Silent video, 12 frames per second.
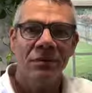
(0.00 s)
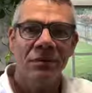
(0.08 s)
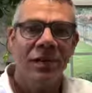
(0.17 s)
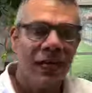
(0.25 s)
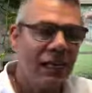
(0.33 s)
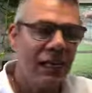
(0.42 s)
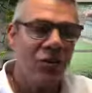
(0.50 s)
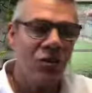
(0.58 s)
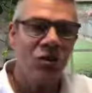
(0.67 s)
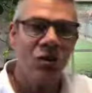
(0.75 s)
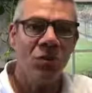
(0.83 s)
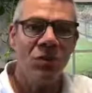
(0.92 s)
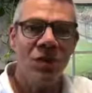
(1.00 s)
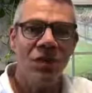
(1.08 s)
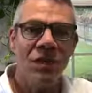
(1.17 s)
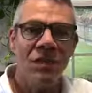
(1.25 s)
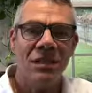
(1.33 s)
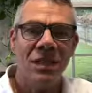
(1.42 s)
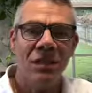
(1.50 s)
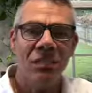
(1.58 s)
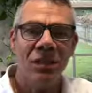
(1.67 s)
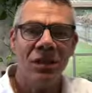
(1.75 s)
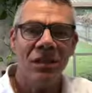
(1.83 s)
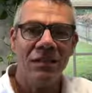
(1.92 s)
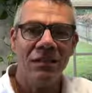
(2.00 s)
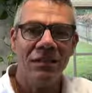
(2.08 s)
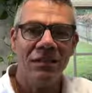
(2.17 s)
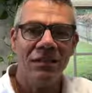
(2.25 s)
that energy would already take place,